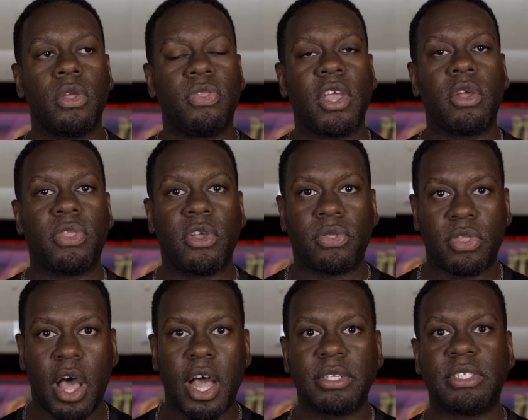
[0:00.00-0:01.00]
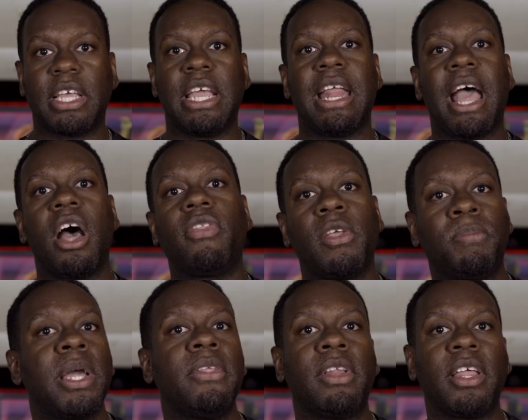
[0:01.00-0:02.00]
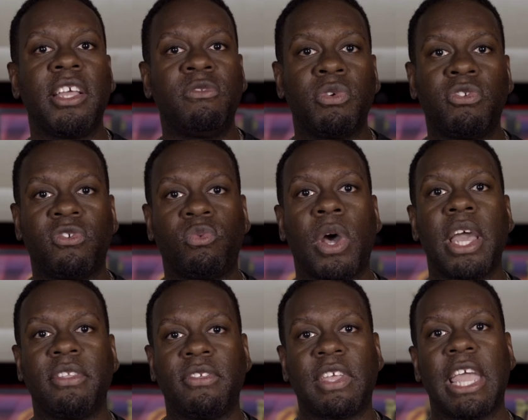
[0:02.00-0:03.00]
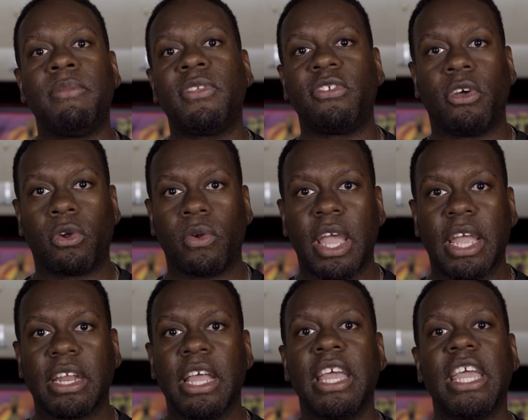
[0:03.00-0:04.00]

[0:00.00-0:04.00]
thoughts and how they play the lanes, which is why this game is so great.